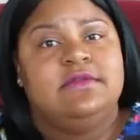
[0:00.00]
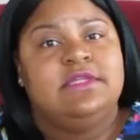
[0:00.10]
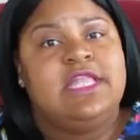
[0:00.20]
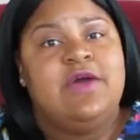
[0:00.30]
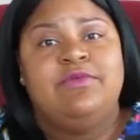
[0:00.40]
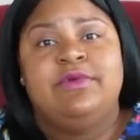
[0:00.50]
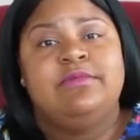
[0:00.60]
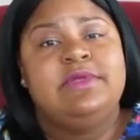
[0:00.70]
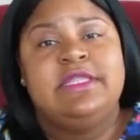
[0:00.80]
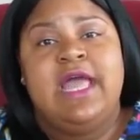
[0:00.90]
and I
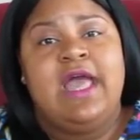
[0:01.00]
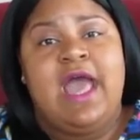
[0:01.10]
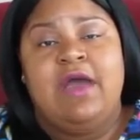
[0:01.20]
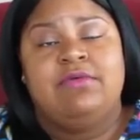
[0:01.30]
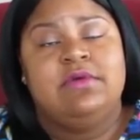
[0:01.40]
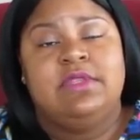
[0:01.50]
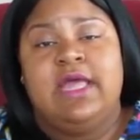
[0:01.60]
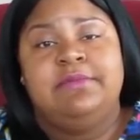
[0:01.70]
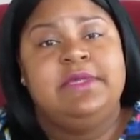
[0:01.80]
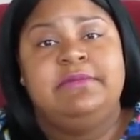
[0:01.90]
will
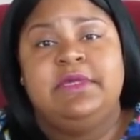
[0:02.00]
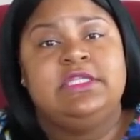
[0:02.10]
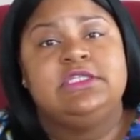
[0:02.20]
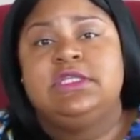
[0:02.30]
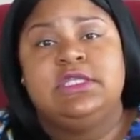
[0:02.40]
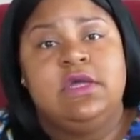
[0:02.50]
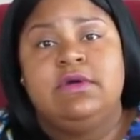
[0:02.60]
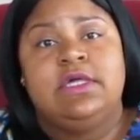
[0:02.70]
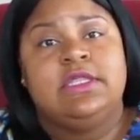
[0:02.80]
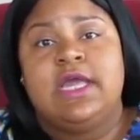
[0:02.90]
not be mentioning
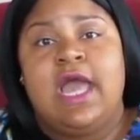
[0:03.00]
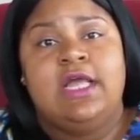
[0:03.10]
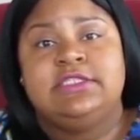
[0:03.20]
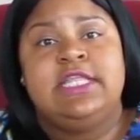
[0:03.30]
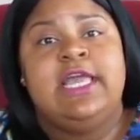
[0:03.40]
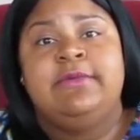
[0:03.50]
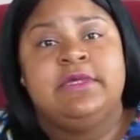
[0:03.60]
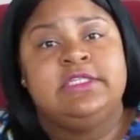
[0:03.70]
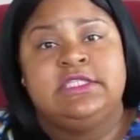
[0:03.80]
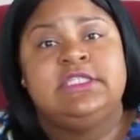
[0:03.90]
no other God's name,
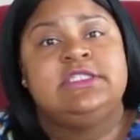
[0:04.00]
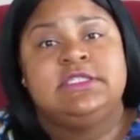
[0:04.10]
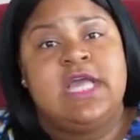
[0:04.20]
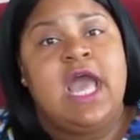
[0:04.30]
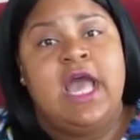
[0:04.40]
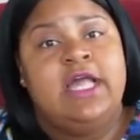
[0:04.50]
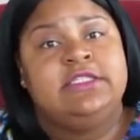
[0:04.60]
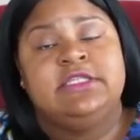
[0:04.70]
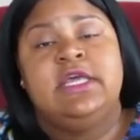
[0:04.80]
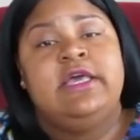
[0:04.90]
because this is
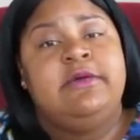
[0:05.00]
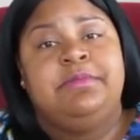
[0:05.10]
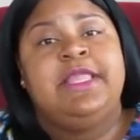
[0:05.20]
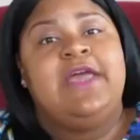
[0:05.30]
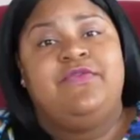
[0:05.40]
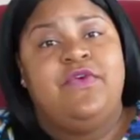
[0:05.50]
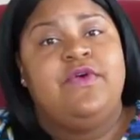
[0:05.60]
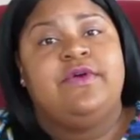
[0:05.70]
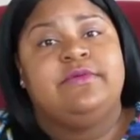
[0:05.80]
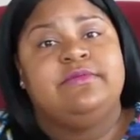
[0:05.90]
God's
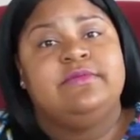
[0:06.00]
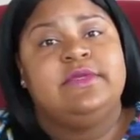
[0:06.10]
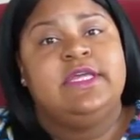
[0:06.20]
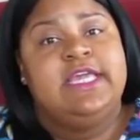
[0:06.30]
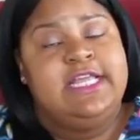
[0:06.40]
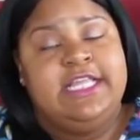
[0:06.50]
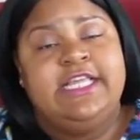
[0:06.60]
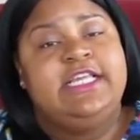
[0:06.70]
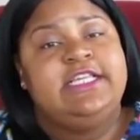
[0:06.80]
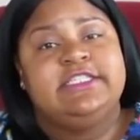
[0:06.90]
platform. And
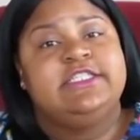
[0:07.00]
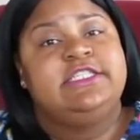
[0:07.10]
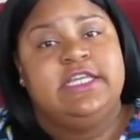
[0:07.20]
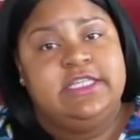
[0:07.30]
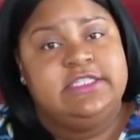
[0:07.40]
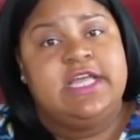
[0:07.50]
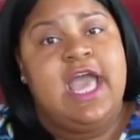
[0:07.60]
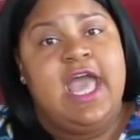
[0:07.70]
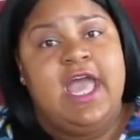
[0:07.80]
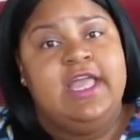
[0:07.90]
he is a jealous
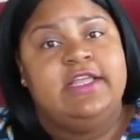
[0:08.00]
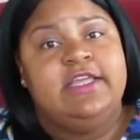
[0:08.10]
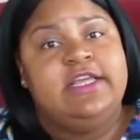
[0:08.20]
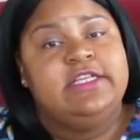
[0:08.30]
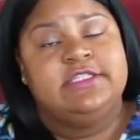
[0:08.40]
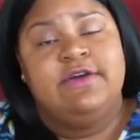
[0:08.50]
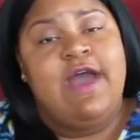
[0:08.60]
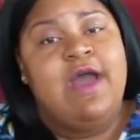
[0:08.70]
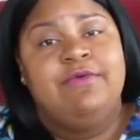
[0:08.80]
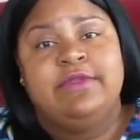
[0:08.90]
God. So
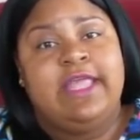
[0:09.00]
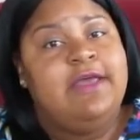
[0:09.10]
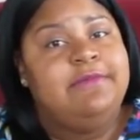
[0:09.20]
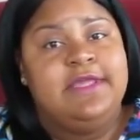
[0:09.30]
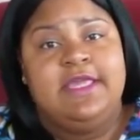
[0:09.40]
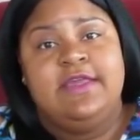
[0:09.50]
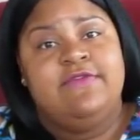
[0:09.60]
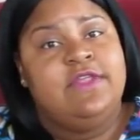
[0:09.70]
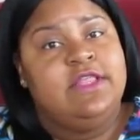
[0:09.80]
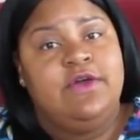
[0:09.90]
I will not be
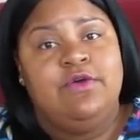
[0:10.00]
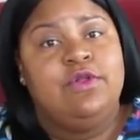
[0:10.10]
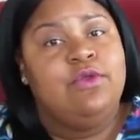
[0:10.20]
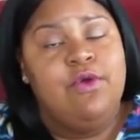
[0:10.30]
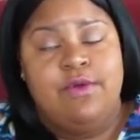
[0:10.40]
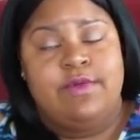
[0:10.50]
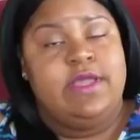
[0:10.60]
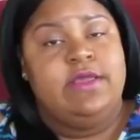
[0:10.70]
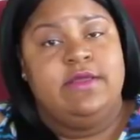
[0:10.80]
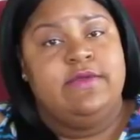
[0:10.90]
giving no glory
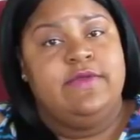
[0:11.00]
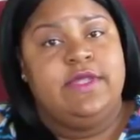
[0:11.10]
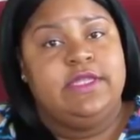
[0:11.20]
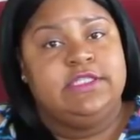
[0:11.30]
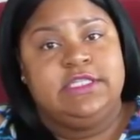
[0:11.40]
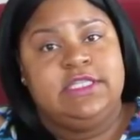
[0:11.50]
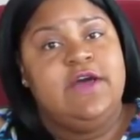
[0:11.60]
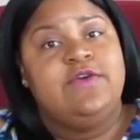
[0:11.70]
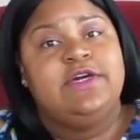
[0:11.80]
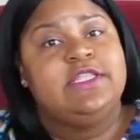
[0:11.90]
to
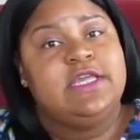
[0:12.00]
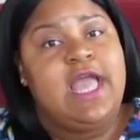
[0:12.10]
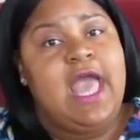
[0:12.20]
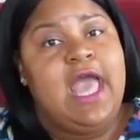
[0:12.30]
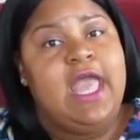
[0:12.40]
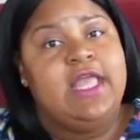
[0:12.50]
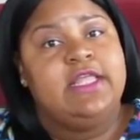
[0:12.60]
no other God